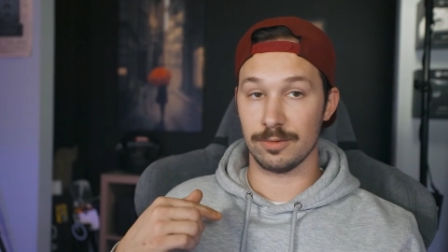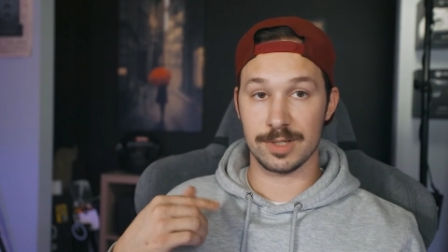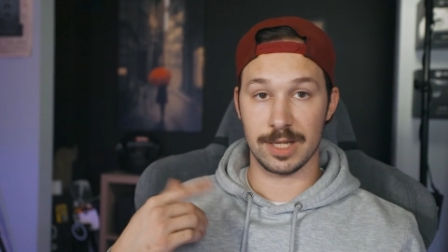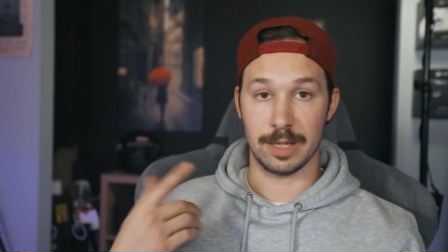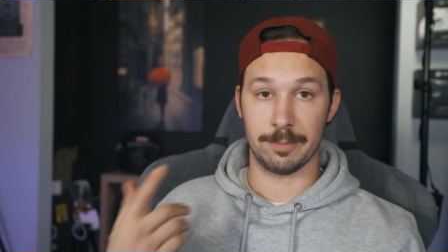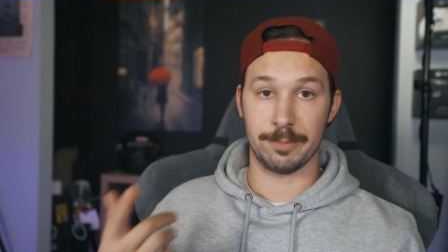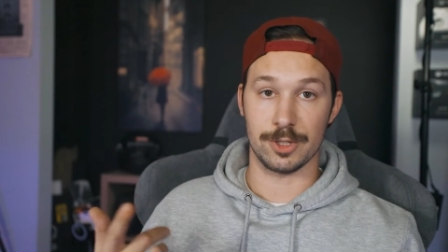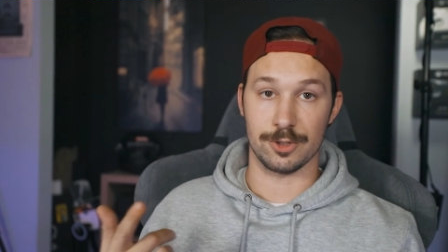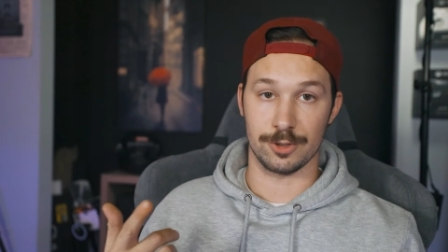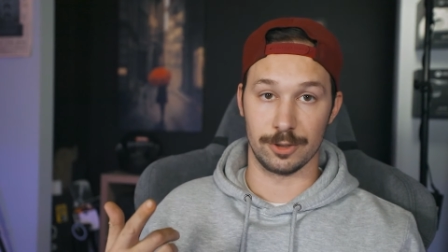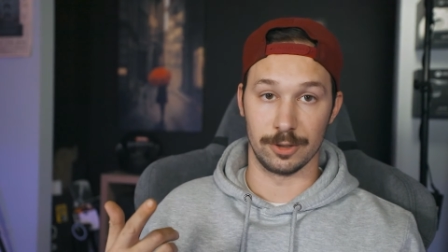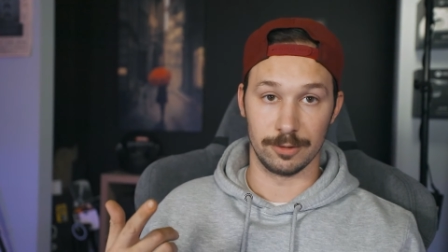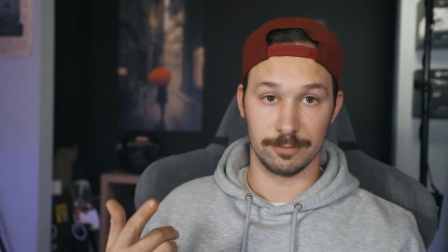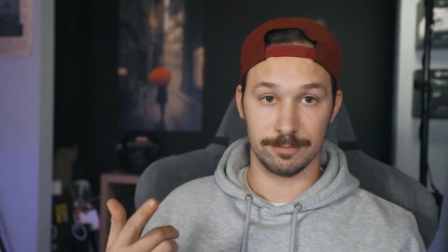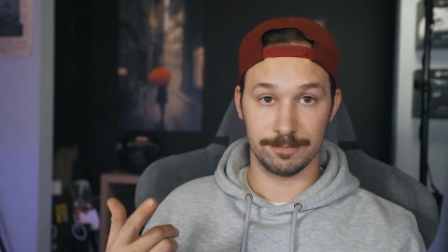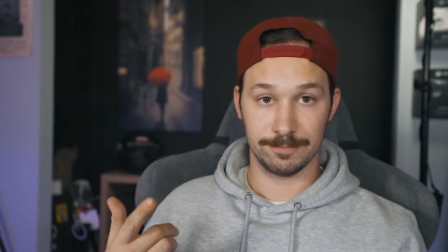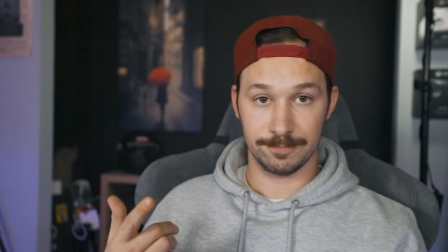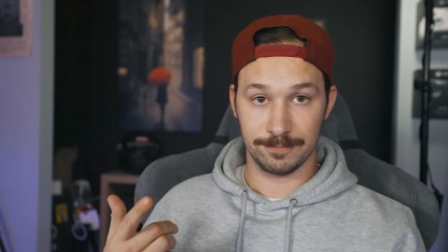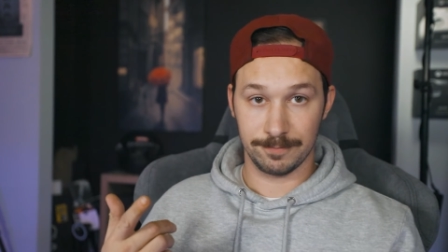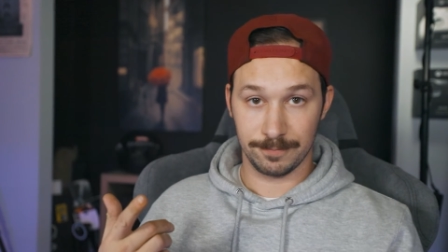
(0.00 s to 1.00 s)
temperature,
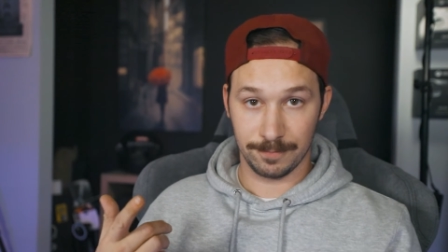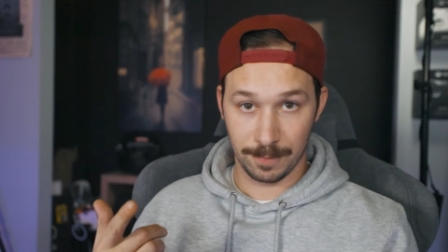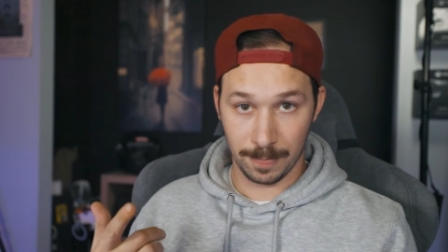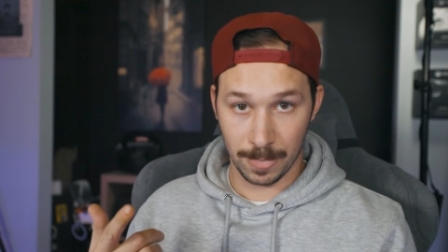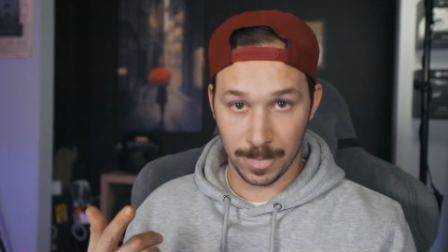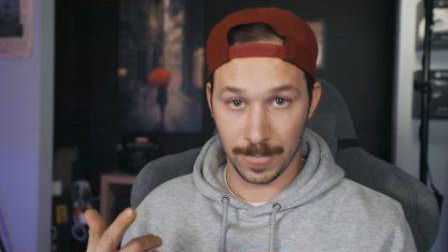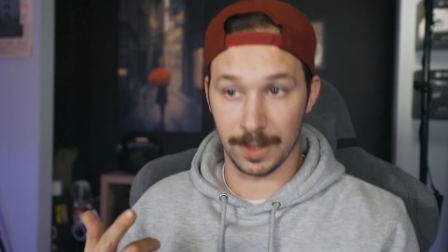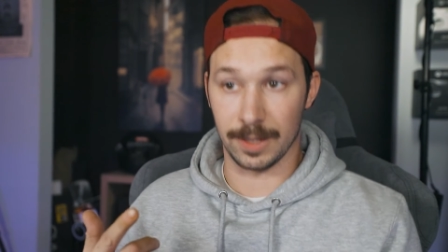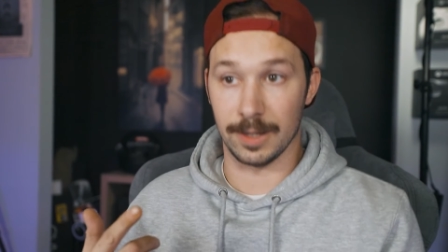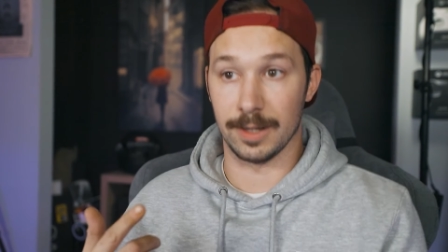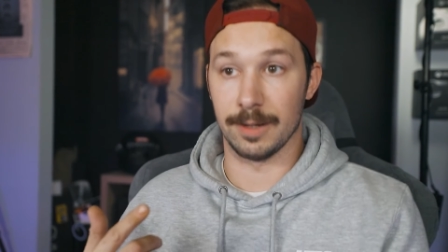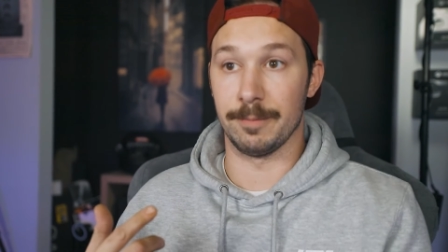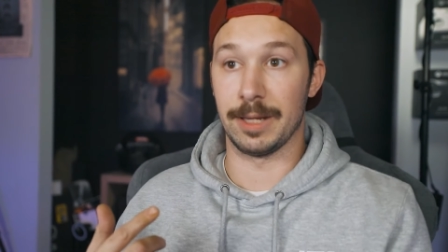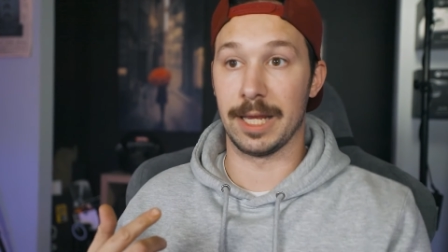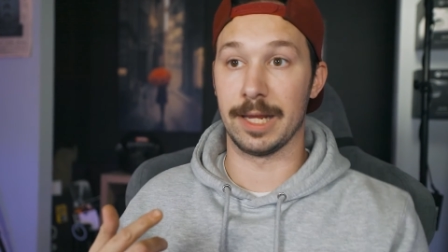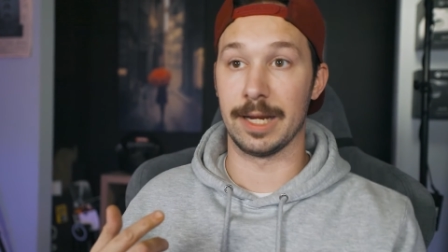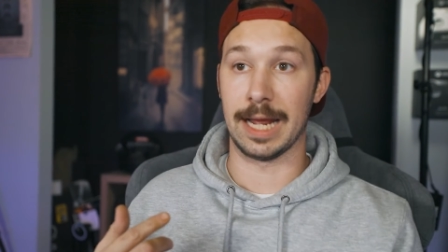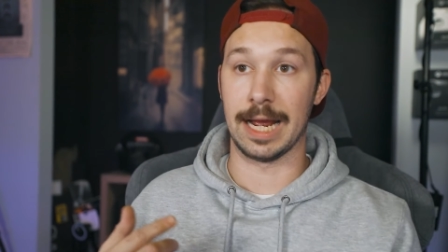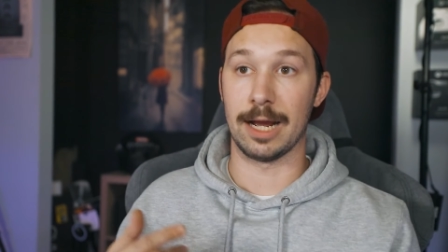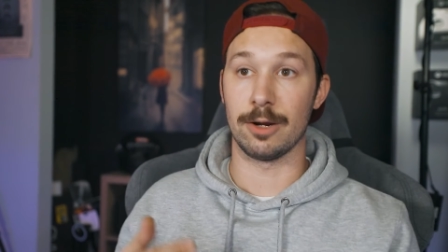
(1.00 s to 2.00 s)

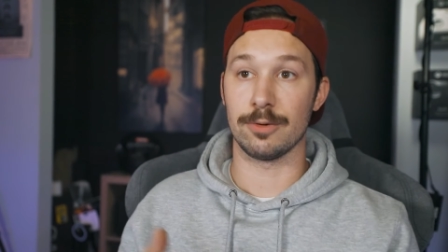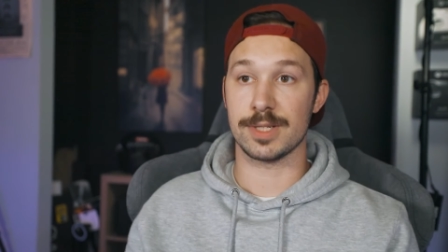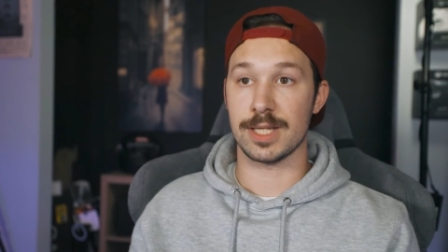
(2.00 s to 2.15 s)
and how